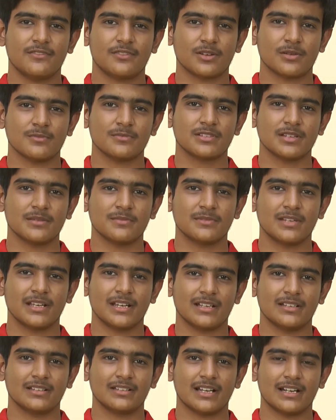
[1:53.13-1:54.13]
from
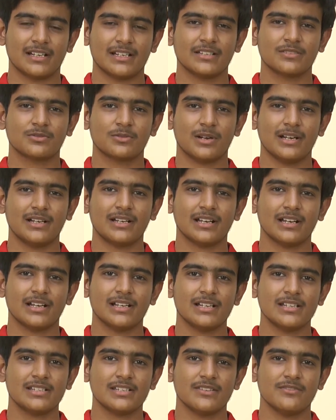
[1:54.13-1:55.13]
something that is quite
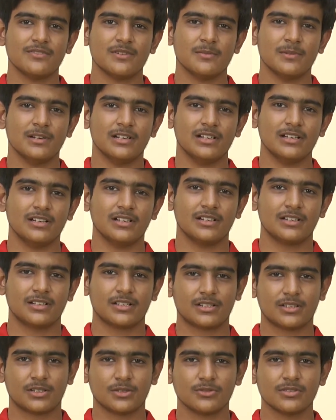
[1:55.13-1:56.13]
unachievable
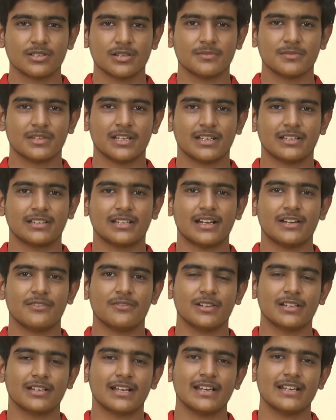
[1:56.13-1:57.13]
to something that
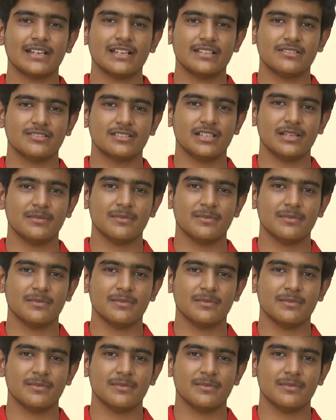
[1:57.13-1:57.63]
one can easily